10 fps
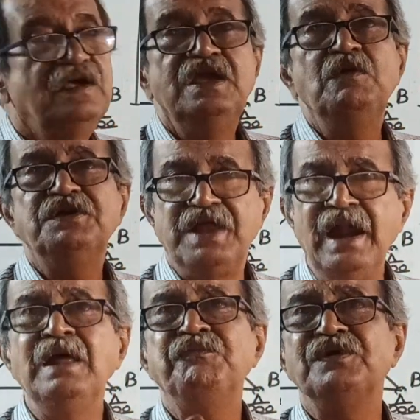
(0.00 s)
He will
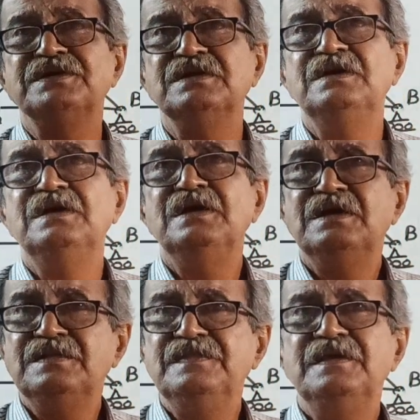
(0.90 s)
stand up first.
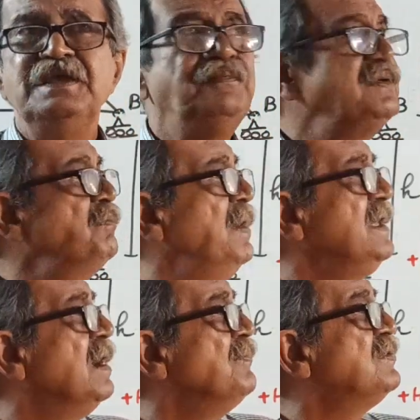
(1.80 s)
If somebody
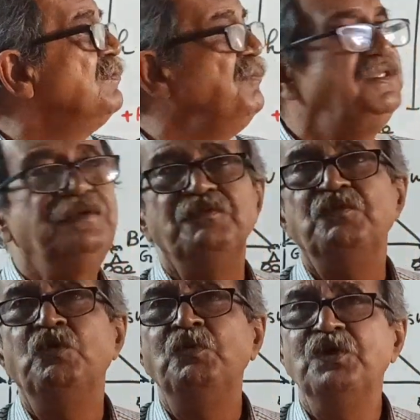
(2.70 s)
comes with
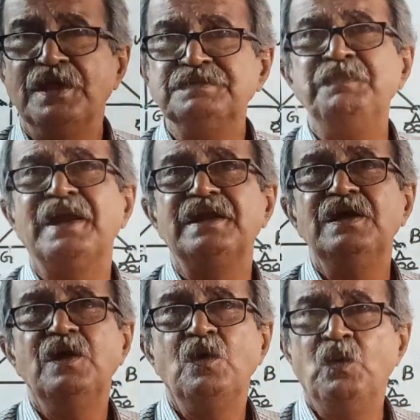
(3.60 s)
whom you respect,
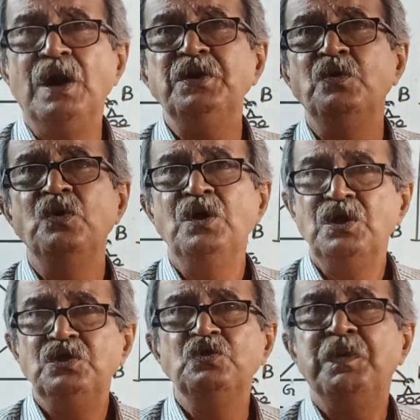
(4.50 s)
what you do?
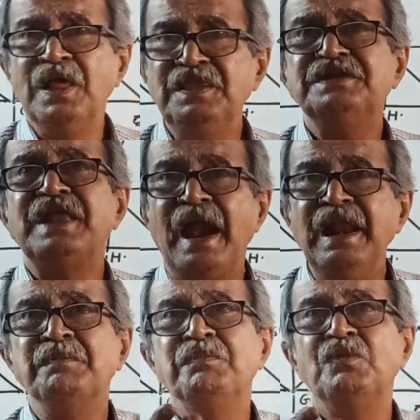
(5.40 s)
You probably stand
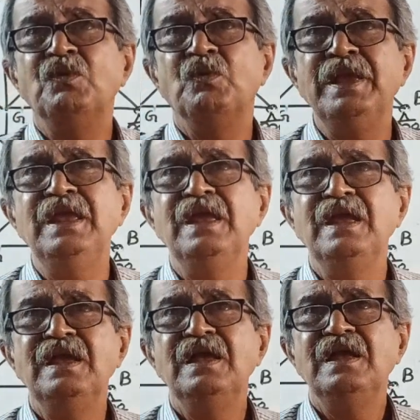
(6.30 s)
up. Why?
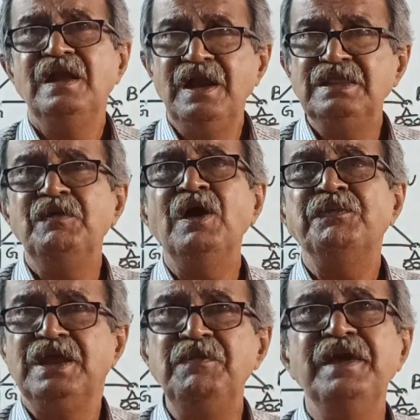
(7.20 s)
It is a way
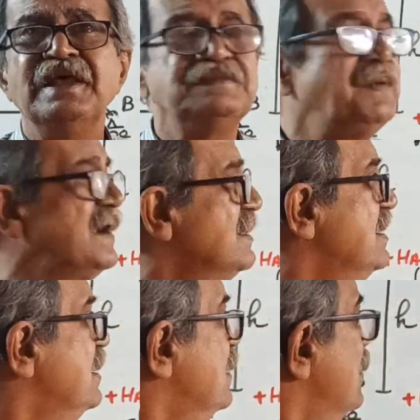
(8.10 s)
of giving respect.
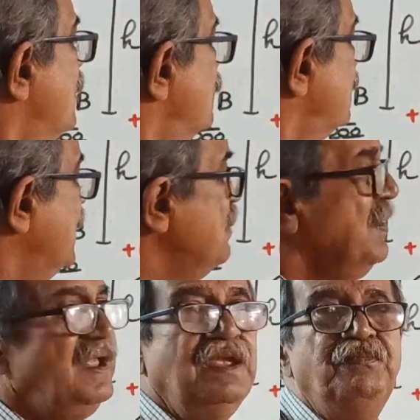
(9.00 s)

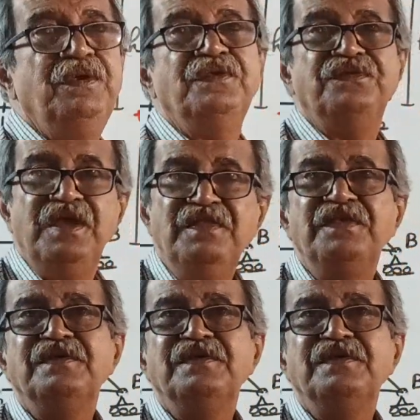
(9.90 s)
Anyway, if he is seeing this